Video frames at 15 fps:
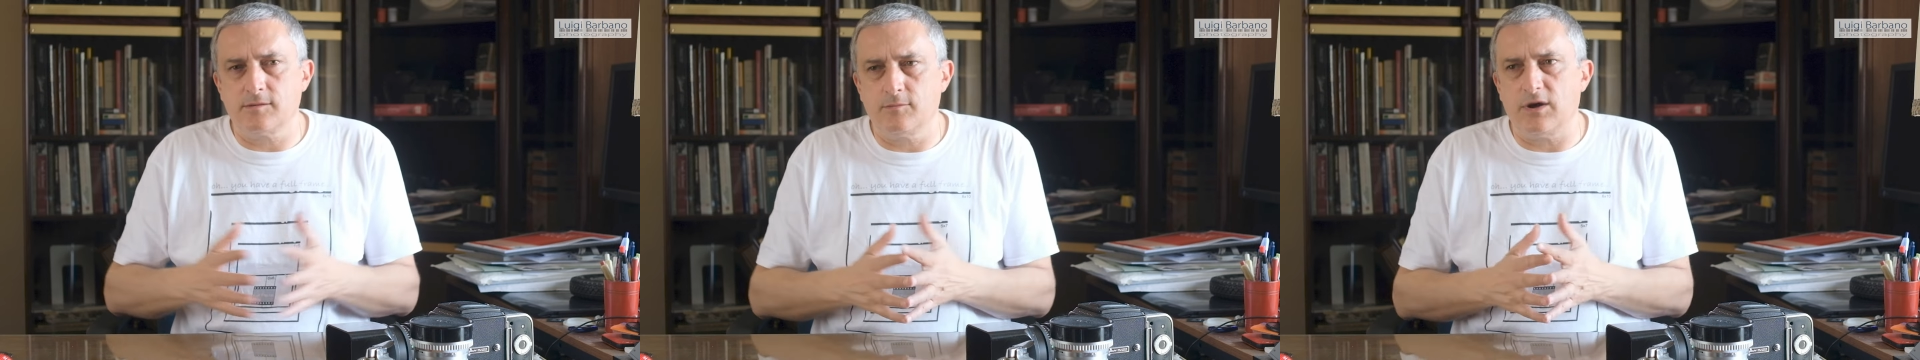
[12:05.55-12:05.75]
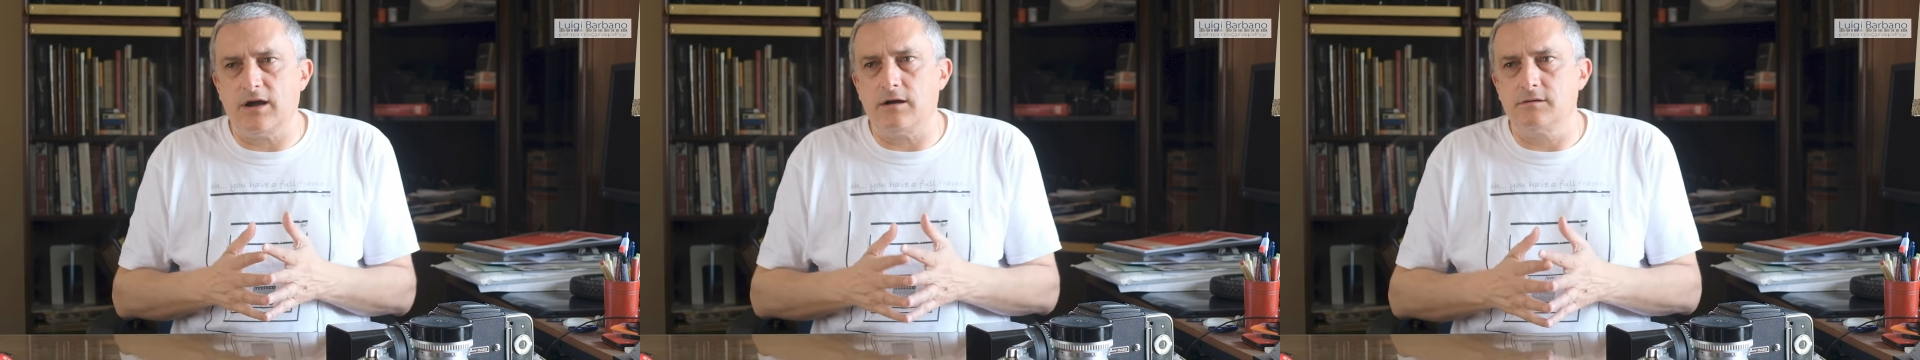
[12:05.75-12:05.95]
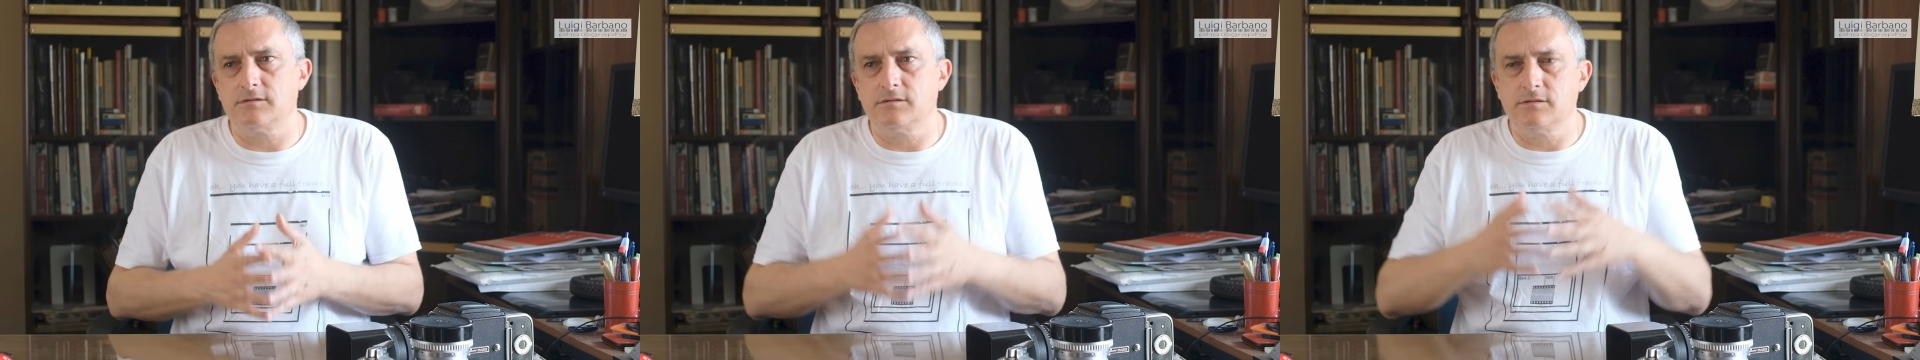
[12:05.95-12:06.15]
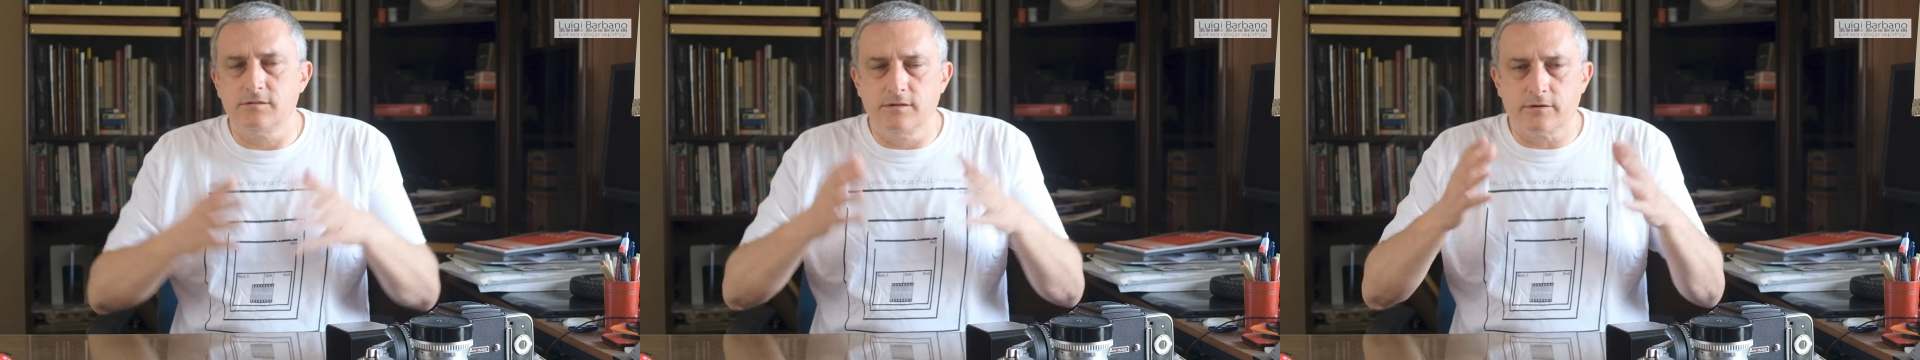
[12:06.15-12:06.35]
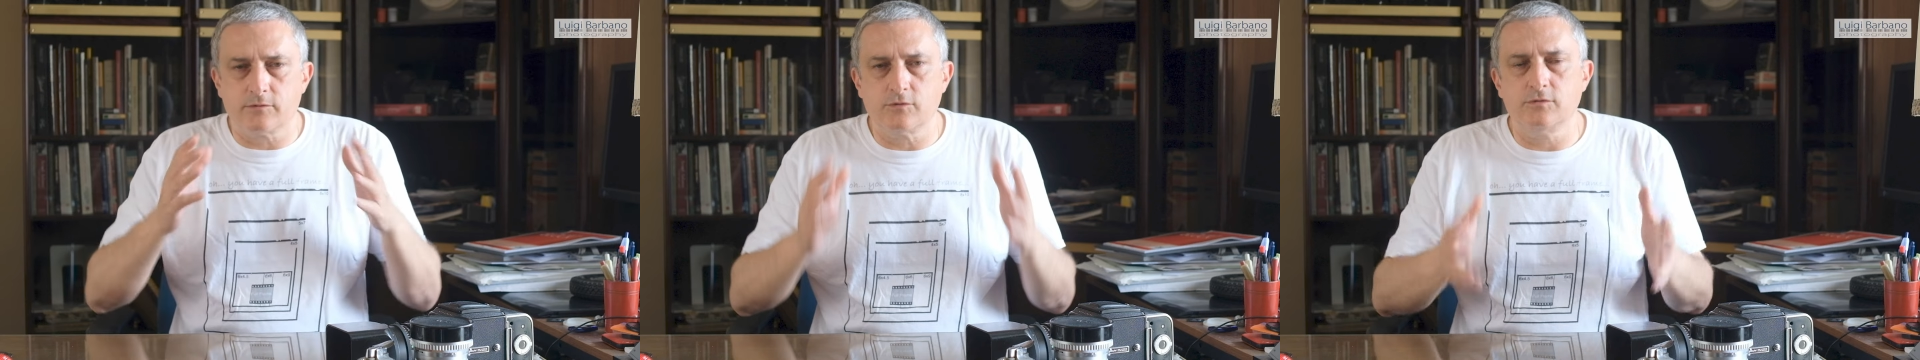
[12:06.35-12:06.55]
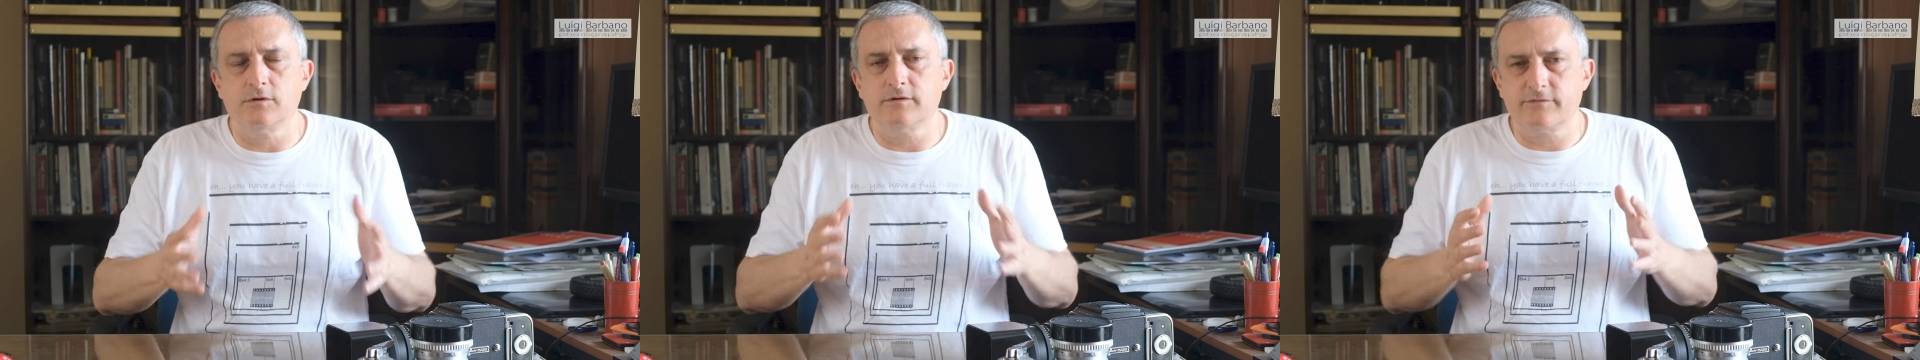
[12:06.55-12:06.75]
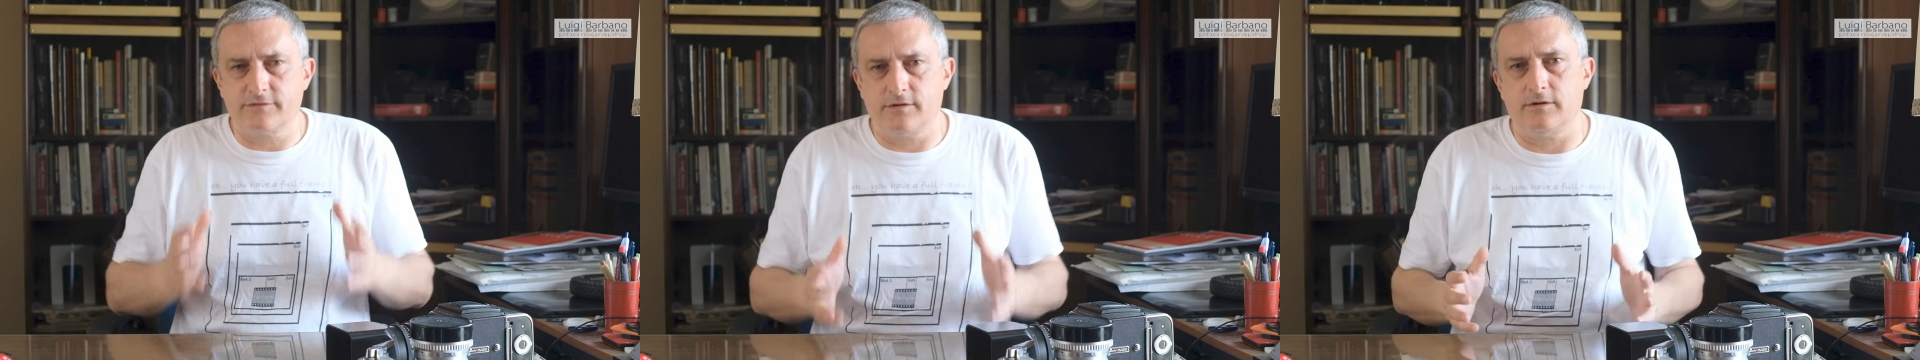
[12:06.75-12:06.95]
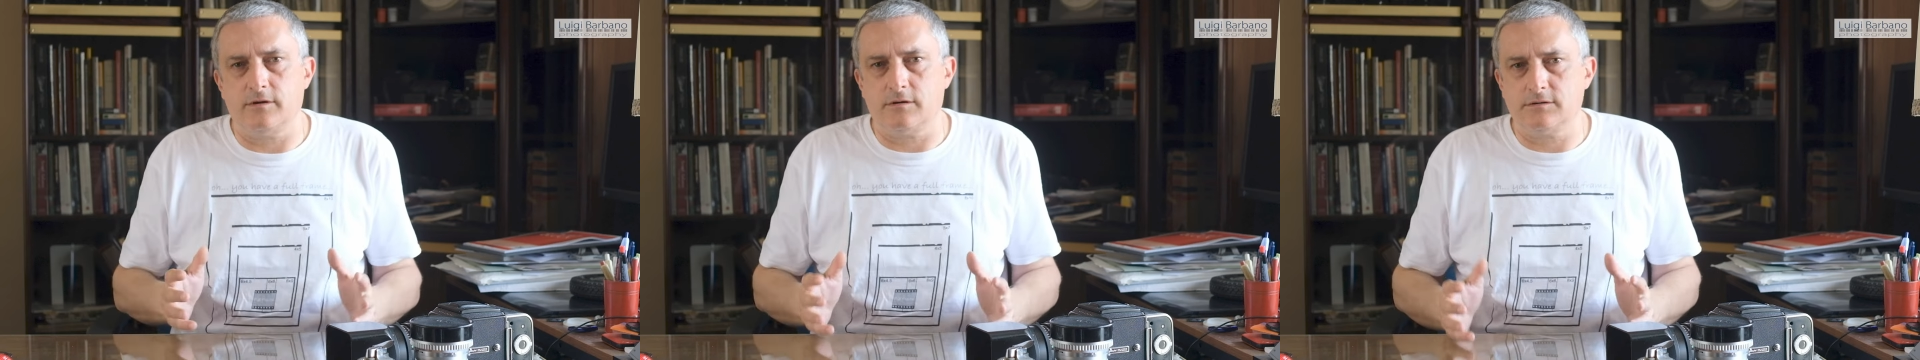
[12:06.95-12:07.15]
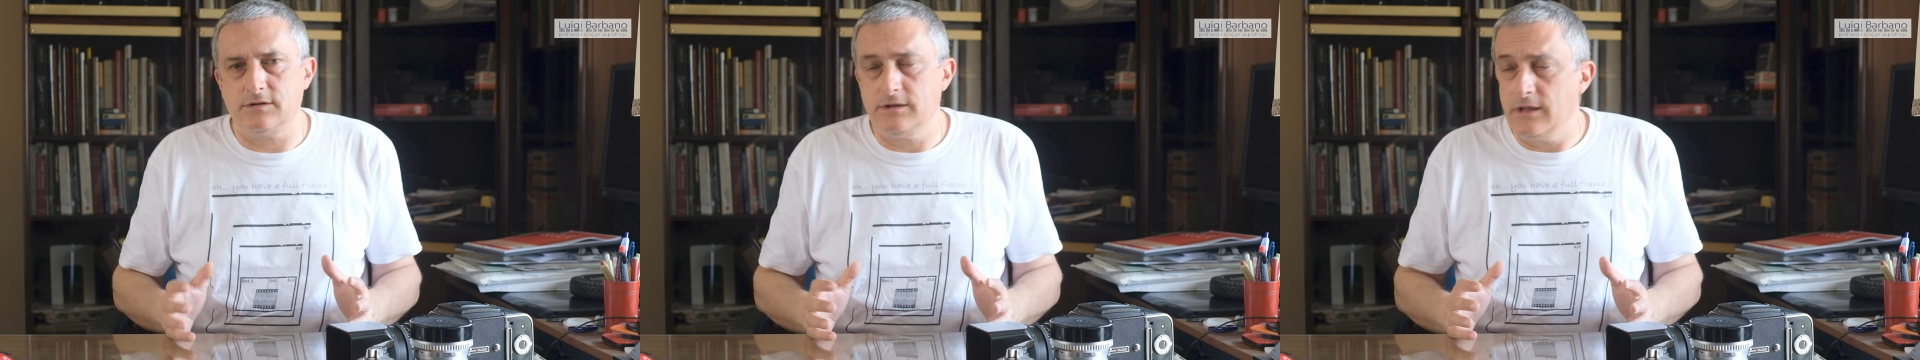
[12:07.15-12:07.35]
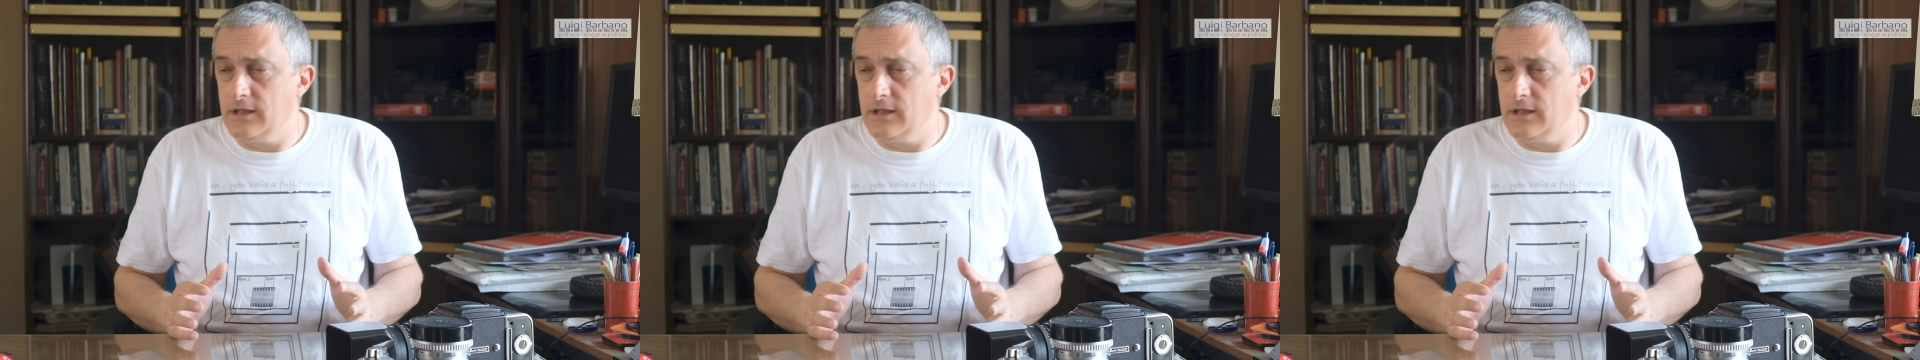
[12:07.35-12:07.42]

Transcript: about the rule of third.